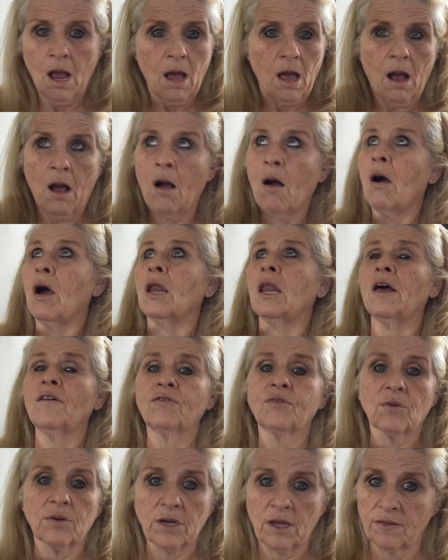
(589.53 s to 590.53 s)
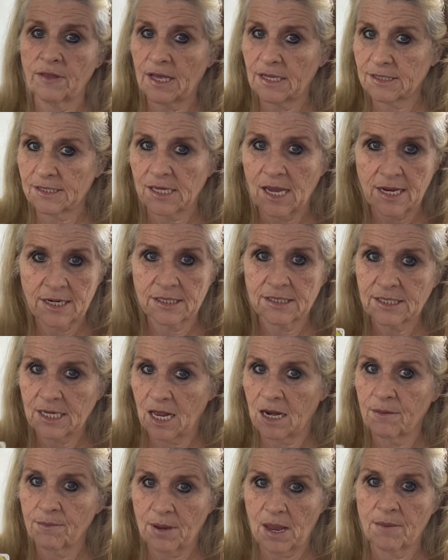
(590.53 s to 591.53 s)
Oh, I love the one on that side is
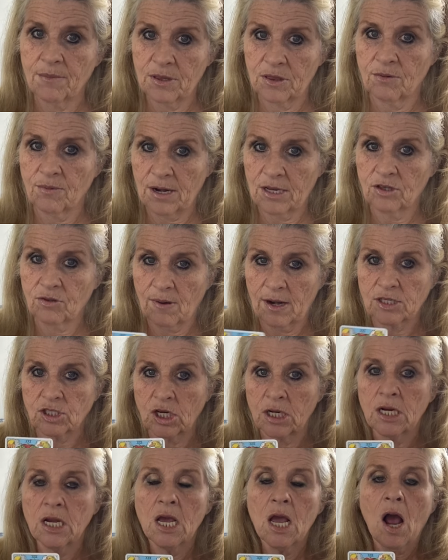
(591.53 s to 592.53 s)
telling me I'm in the right direction.